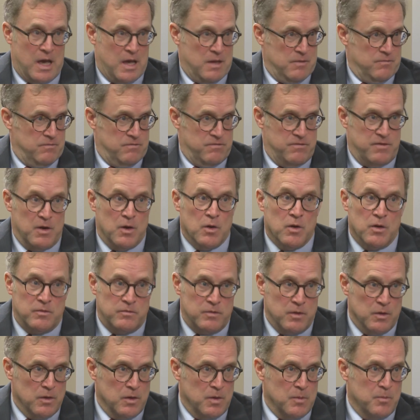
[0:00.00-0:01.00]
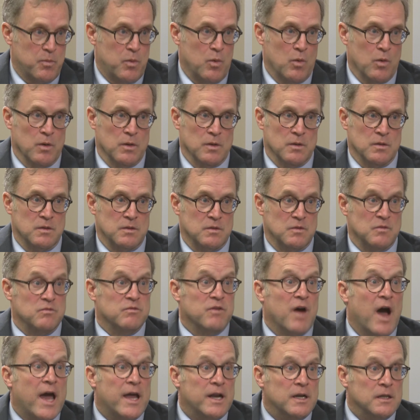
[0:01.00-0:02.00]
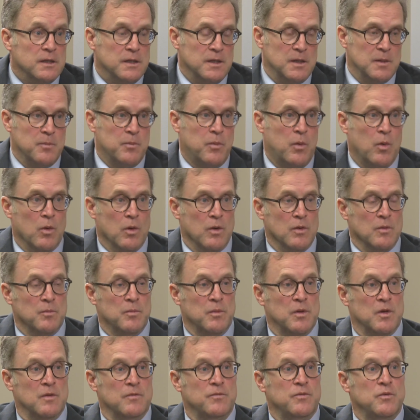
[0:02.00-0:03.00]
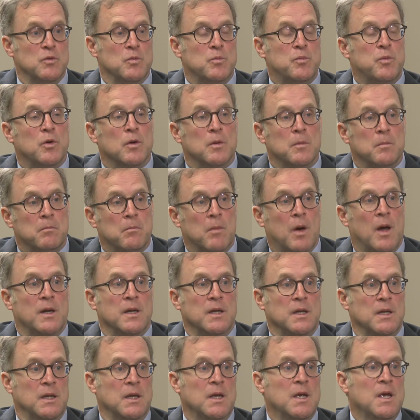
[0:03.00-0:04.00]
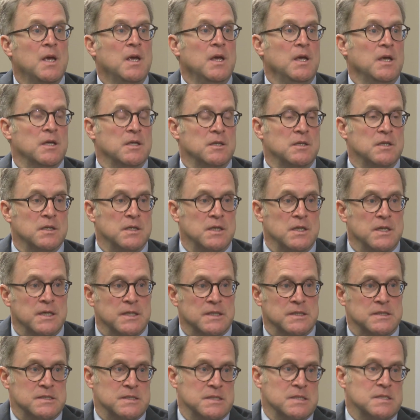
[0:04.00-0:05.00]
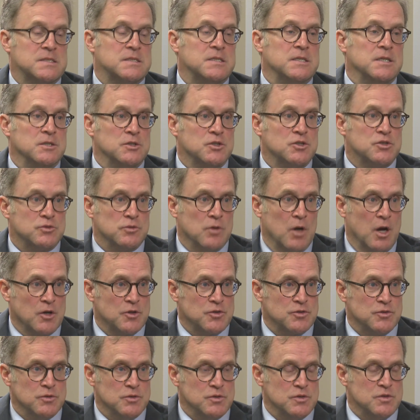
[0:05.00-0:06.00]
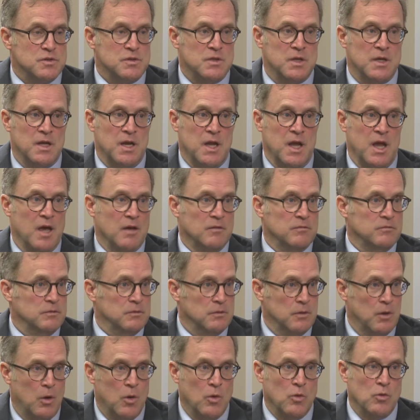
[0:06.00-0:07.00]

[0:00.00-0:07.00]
very, very important. It's vitally important, but if you put money into the existing structures that have low